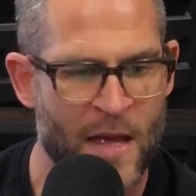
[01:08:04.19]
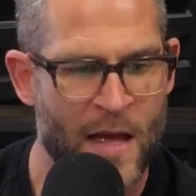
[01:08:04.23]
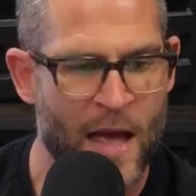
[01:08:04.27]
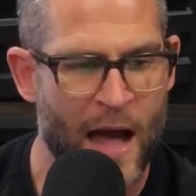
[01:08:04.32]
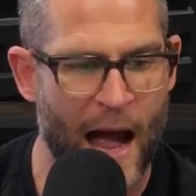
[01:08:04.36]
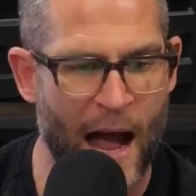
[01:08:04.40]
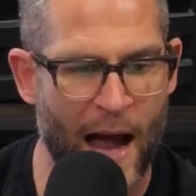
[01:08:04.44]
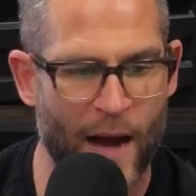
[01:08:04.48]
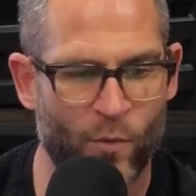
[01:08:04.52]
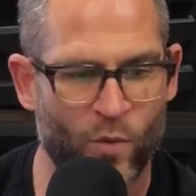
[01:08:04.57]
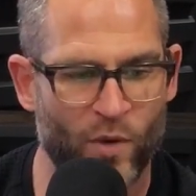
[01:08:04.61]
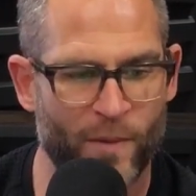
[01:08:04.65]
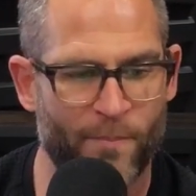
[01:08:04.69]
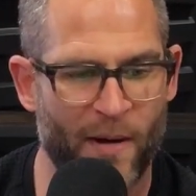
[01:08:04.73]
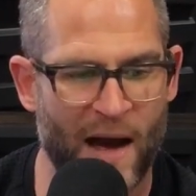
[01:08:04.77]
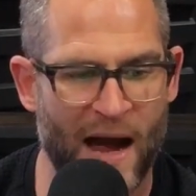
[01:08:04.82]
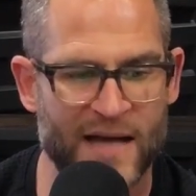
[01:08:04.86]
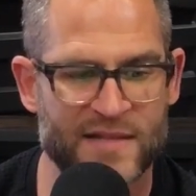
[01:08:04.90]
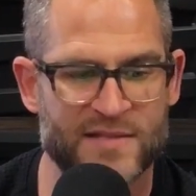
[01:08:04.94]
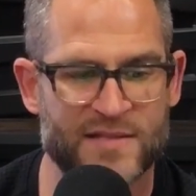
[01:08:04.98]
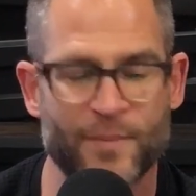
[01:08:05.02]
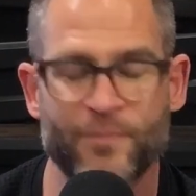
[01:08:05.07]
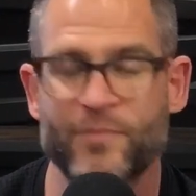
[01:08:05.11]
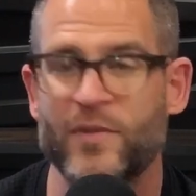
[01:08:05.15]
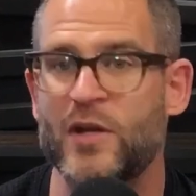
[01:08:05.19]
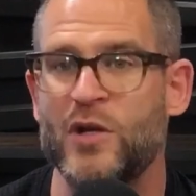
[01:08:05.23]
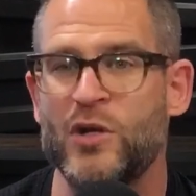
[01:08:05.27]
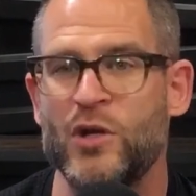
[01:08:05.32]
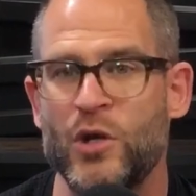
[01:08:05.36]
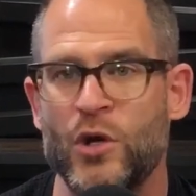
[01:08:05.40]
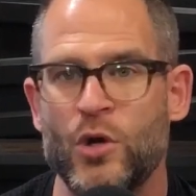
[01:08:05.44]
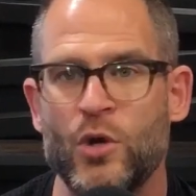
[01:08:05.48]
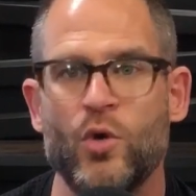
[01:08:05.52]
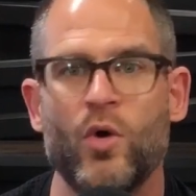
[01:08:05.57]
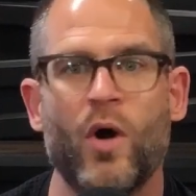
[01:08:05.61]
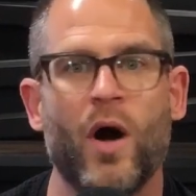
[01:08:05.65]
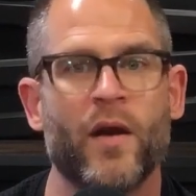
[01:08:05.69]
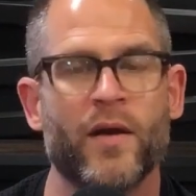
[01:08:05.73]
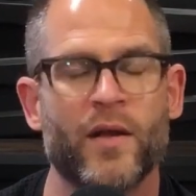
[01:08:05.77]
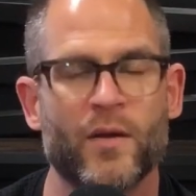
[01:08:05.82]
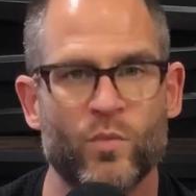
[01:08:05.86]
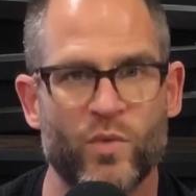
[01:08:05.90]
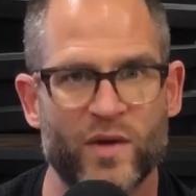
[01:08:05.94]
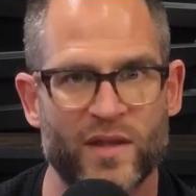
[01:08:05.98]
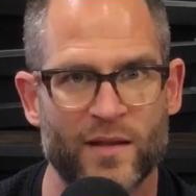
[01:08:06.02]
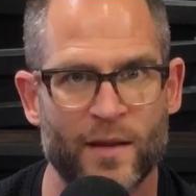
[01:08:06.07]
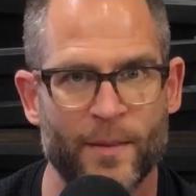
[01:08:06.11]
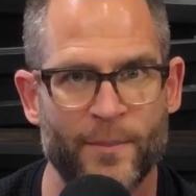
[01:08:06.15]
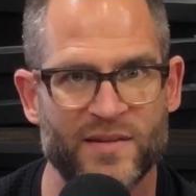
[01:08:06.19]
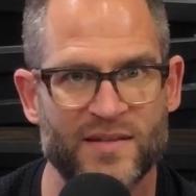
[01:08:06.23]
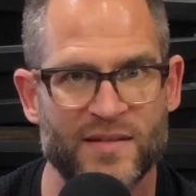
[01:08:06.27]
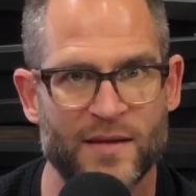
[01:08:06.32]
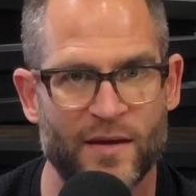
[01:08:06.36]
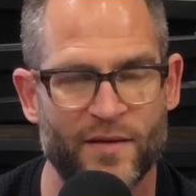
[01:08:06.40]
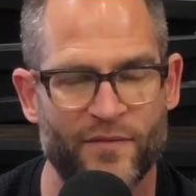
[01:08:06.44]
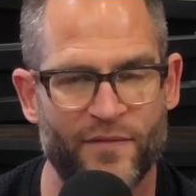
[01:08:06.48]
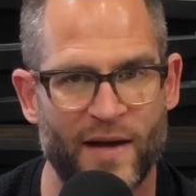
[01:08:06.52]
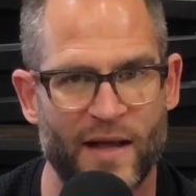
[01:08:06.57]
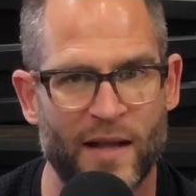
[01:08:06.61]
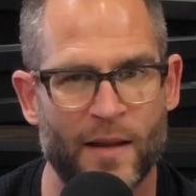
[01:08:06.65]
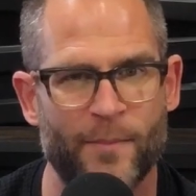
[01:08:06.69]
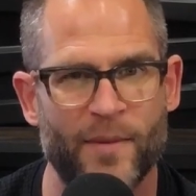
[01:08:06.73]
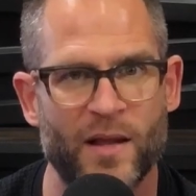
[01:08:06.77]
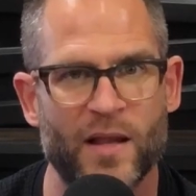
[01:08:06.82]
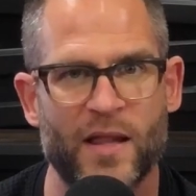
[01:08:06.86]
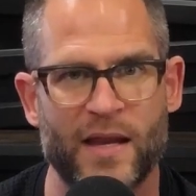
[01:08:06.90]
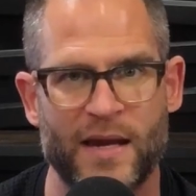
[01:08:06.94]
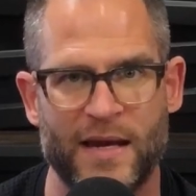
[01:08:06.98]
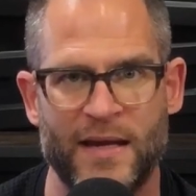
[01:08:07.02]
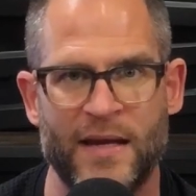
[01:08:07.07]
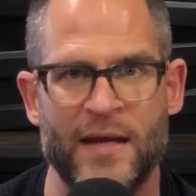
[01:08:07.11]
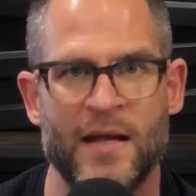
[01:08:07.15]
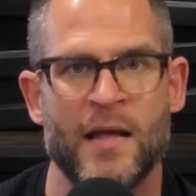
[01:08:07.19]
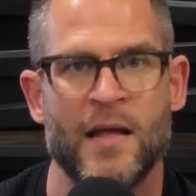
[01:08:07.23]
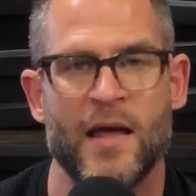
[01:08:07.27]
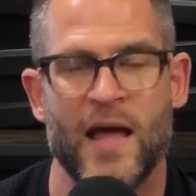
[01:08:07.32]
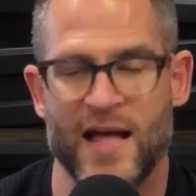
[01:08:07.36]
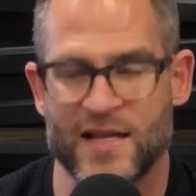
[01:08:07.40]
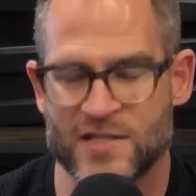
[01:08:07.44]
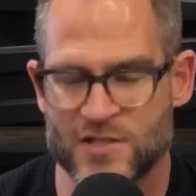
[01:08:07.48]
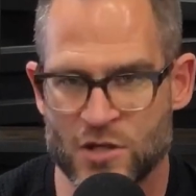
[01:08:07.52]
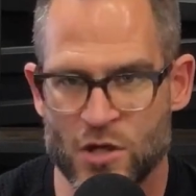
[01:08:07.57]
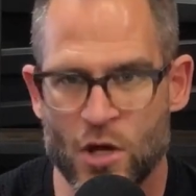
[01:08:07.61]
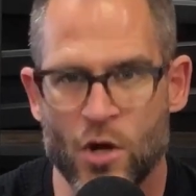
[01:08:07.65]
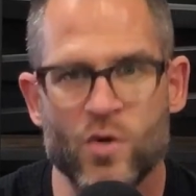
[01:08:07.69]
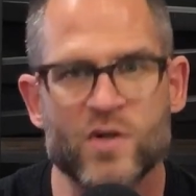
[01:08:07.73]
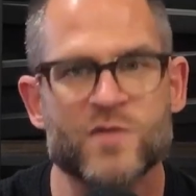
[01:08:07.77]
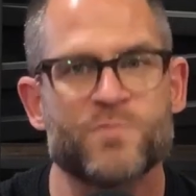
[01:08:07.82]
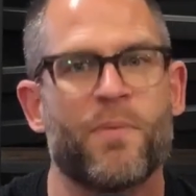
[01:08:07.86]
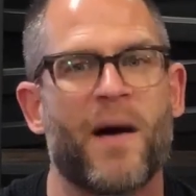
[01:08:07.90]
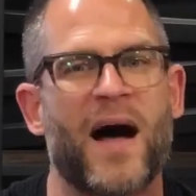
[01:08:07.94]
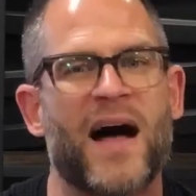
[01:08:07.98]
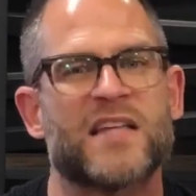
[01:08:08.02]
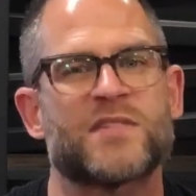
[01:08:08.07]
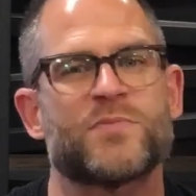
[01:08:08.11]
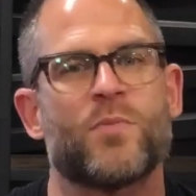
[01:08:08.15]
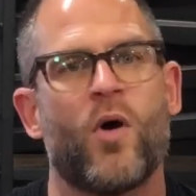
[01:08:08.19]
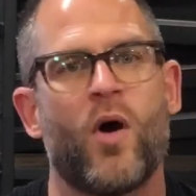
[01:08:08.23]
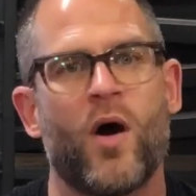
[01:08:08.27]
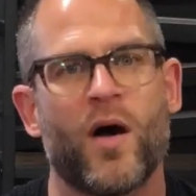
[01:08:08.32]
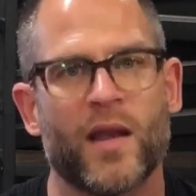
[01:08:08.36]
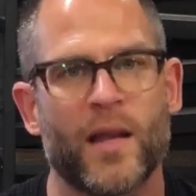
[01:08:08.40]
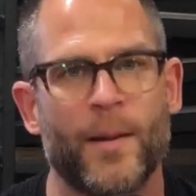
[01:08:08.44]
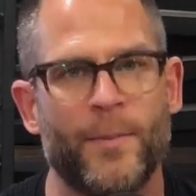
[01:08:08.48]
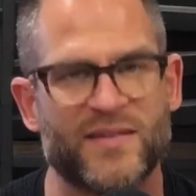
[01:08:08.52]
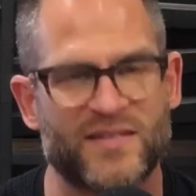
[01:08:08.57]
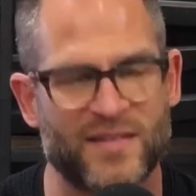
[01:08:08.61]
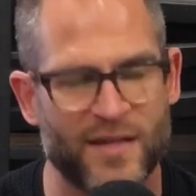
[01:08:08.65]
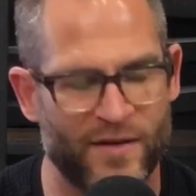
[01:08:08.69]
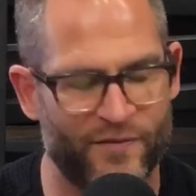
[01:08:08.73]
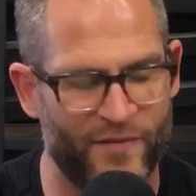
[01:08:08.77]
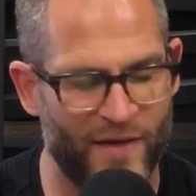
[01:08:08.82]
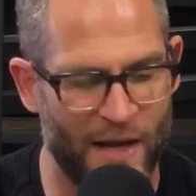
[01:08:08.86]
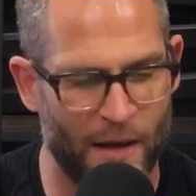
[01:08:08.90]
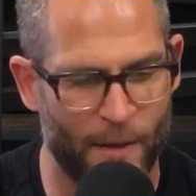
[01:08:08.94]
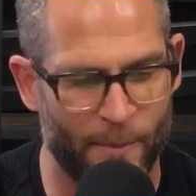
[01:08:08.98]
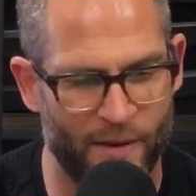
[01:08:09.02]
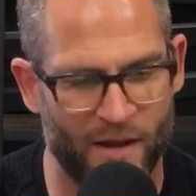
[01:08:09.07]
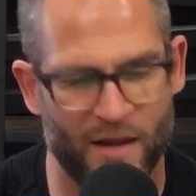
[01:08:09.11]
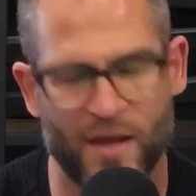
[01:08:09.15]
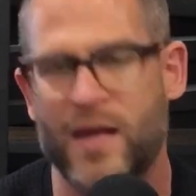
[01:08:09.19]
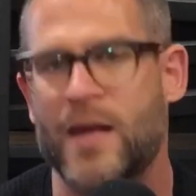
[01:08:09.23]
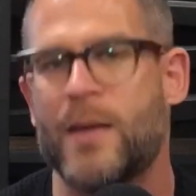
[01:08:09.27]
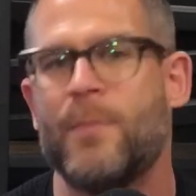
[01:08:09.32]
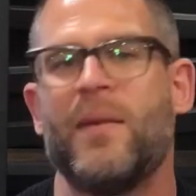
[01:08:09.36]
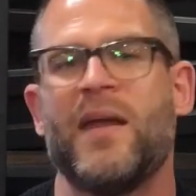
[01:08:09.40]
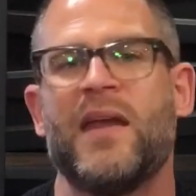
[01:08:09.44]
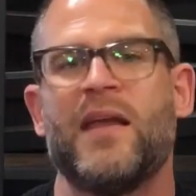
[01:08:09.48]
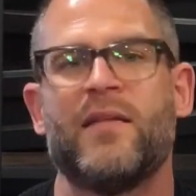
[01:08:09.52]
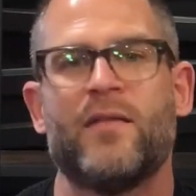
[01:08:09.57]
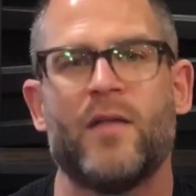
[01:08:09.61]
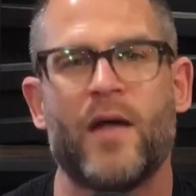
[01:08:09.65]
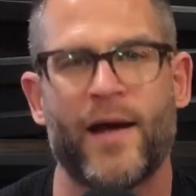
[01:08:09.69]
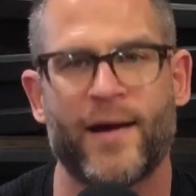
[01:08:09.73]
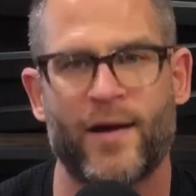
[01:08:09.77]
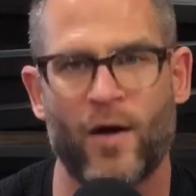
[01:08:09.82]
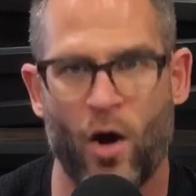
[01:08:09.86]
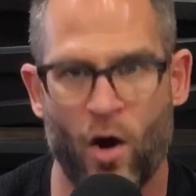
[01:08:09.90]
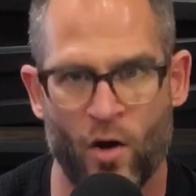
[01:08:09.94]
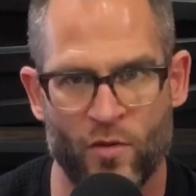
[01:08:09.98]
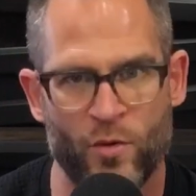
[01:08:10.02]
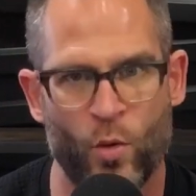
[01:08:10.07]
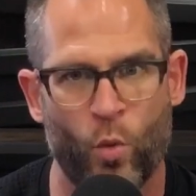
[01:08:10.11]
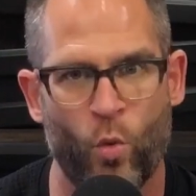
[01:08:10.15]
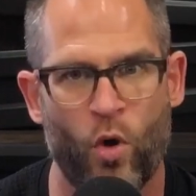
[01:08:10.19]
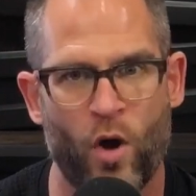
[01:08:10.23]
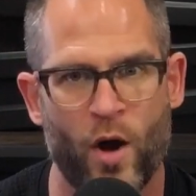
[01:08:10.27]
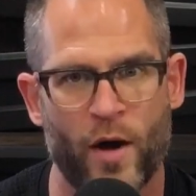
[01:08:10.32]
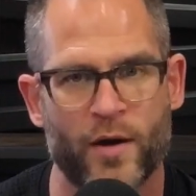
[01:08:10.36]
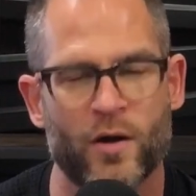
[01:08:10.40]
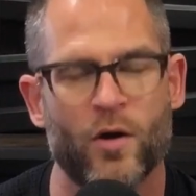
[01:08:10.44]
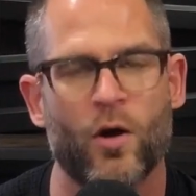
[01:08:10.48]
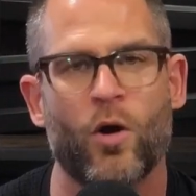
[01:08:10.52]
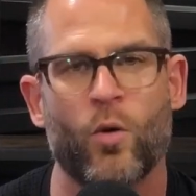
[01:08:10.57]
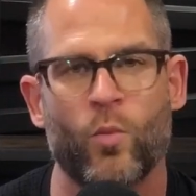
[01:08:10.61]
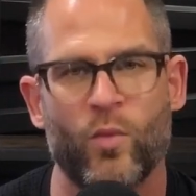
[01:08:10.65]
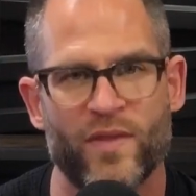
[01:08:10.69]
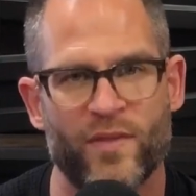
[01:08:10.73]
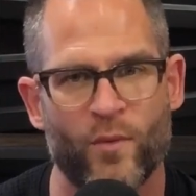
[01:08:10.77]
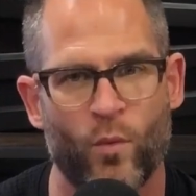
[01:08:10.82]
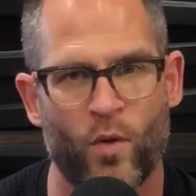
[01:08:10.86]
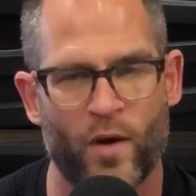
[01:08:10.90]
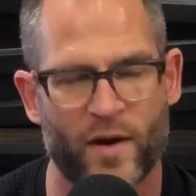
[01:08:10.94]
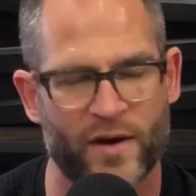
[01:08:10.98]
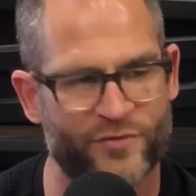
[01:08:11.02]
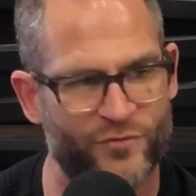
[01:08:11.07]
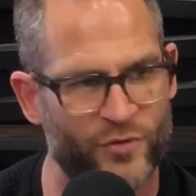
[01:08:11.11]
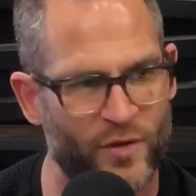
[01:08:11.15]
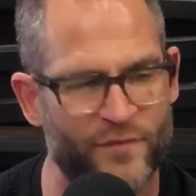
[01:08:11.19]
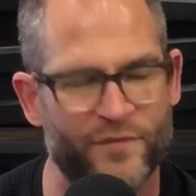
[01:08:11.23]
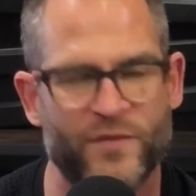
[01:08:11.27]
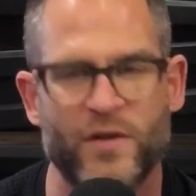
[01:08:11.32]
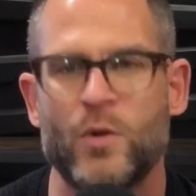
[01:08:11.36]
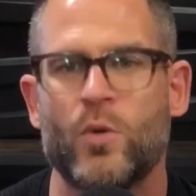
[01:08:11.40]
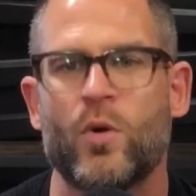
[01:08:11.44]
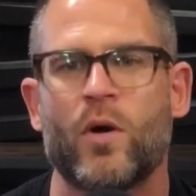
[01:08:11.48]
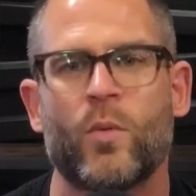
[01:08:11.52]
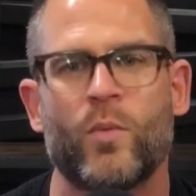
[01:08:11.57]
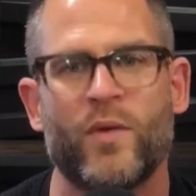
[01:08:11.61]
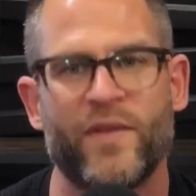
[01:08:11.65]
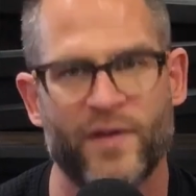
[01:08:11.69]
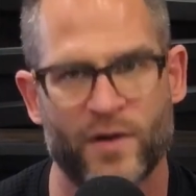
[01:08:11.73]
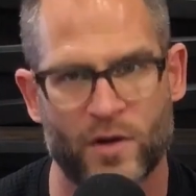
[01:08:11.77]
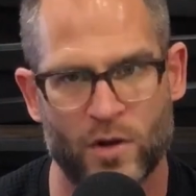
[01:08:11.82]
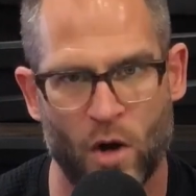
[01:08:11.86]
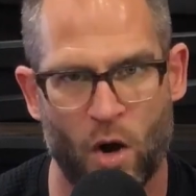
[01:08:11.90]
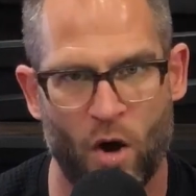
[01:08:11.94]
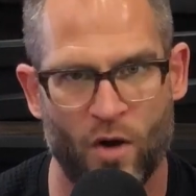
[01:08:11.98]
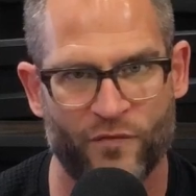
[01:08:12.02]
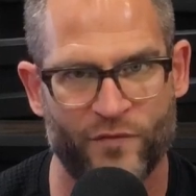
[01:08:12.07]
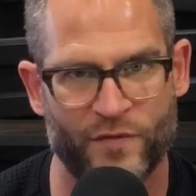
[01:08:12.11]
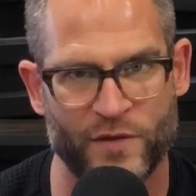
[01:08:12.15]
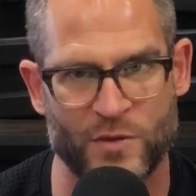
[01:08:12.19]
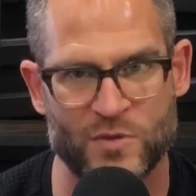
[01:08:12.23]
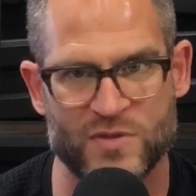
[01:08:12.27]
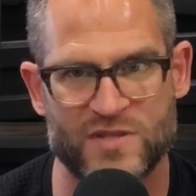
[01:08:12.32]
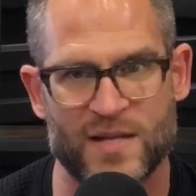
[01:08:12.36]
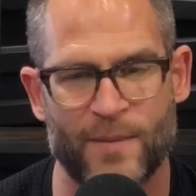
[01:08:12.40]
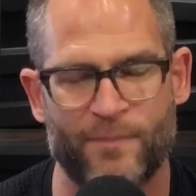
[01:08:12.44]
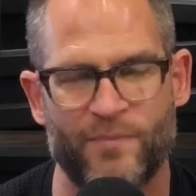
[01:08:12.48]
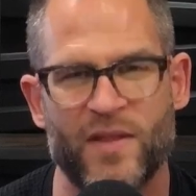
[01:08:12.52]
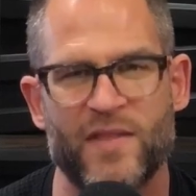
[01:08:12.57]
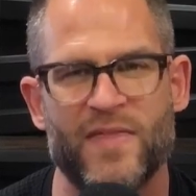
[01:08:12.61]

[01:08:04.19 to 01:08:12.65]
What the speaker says: I would buy something new with limited availability. As new as possible on limited availability, meaning like on the water or with a waterfront view or with a golf view. Something